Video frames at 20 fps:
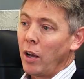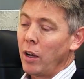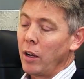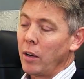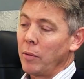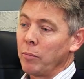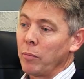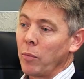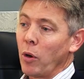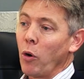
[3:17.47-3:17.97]

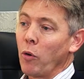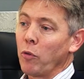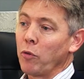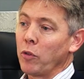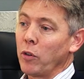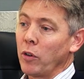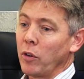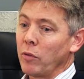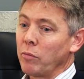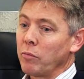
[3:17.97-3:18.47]
Um,
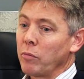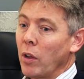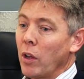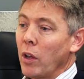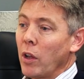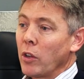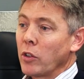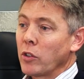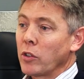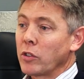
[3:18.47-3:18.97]
often,
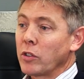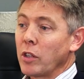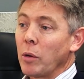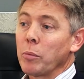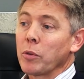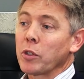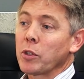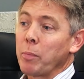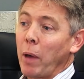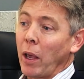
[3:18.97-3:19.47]

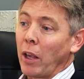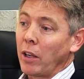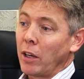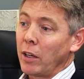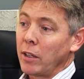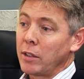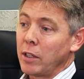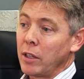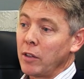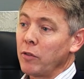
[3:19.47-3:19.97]
some are
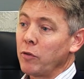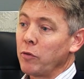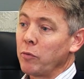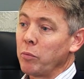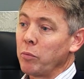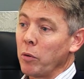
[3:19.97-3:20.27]
speculative,